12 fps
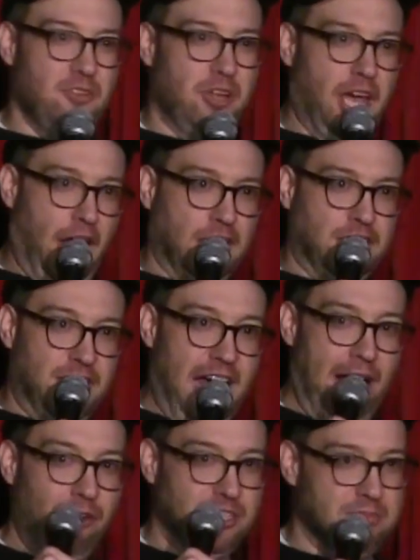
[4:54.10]
like, 18
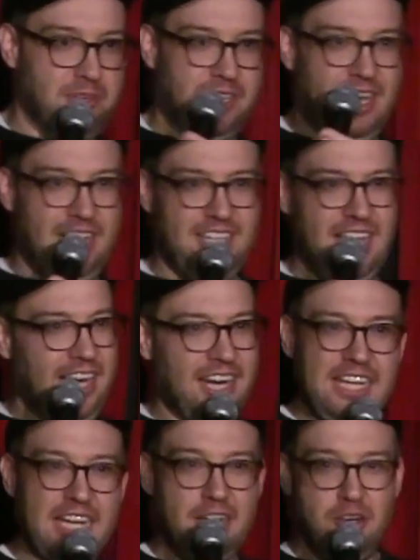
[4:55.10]
hours. I'm like, yeah, I gotta
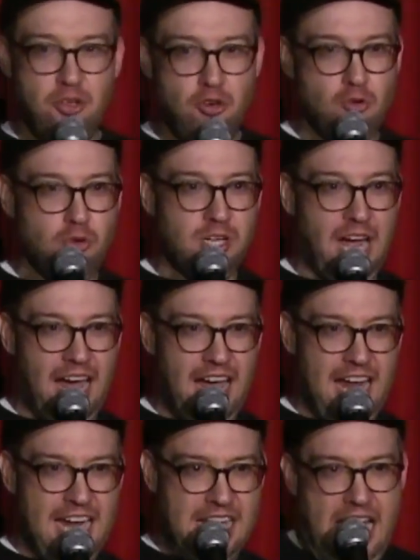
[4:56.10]
get a new
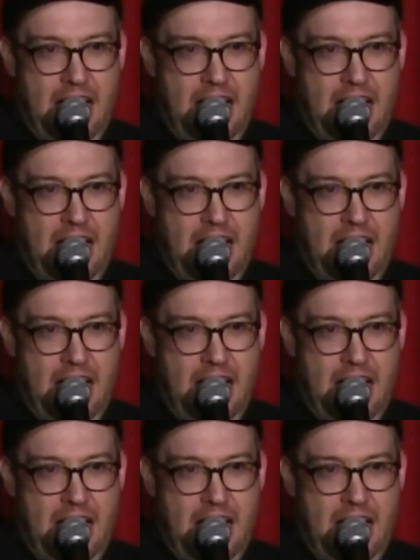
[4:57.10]
guy.